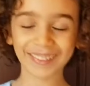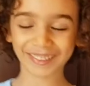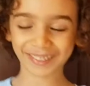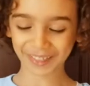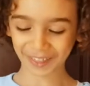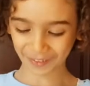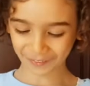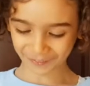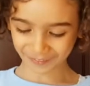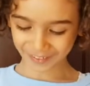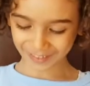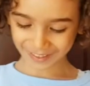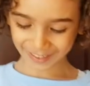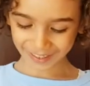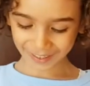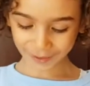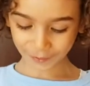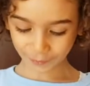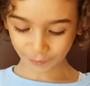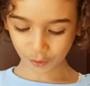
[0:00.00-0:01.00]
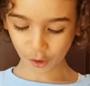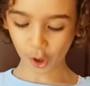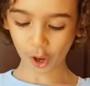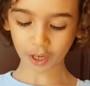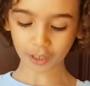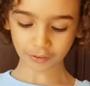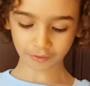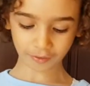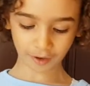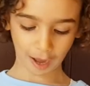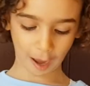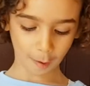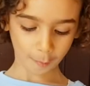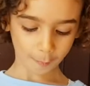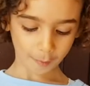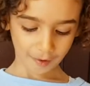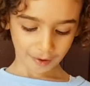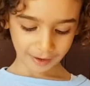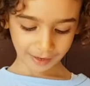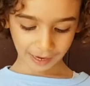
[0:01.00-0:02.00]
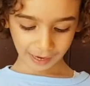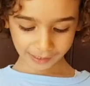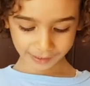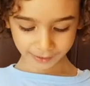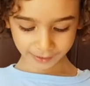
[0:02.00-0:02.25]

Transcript: The Venus flytrap gets